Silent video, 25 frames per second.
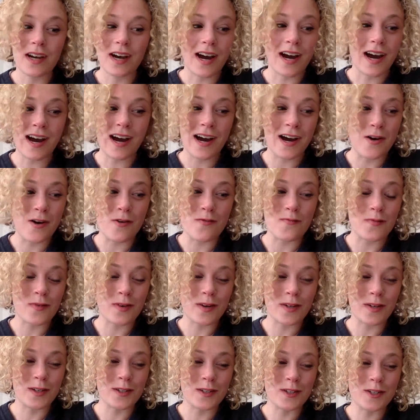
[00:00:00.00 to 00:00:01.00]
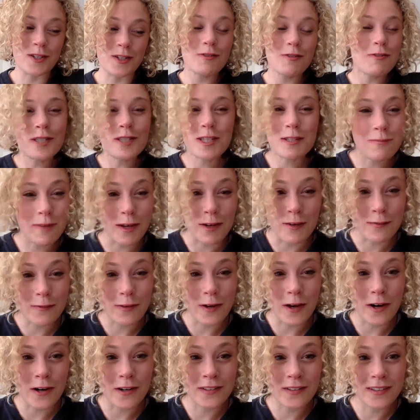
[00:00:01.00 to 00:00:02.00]
do you want some
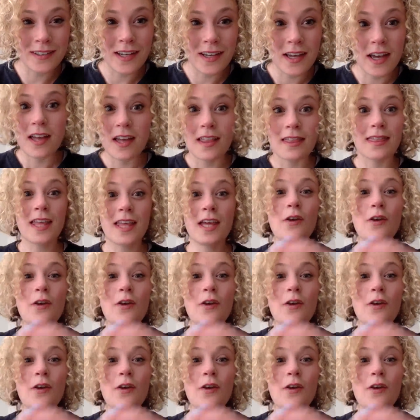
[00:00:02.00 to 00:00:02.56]
info? They